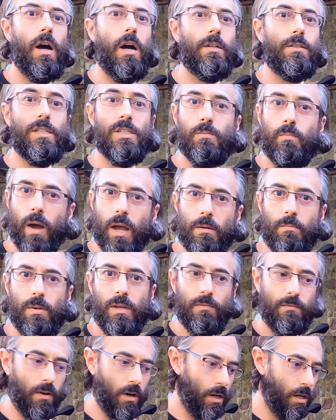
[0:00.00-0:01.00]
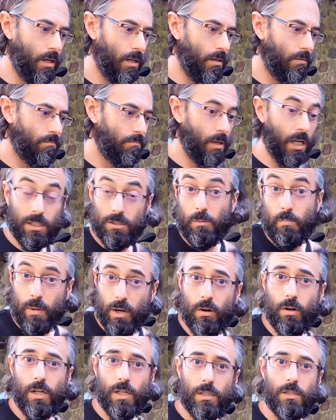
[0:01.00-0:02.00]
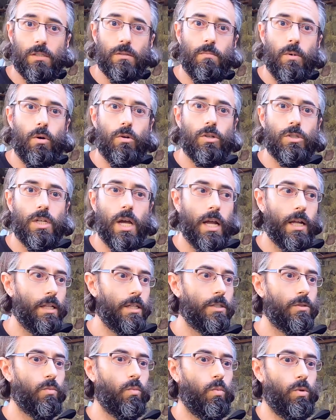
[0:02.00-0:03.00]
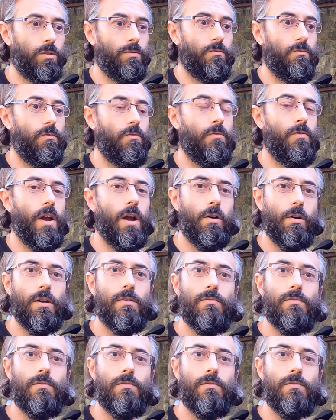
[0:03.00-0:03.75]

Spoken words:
despite being very experienced motorcyclists, was very,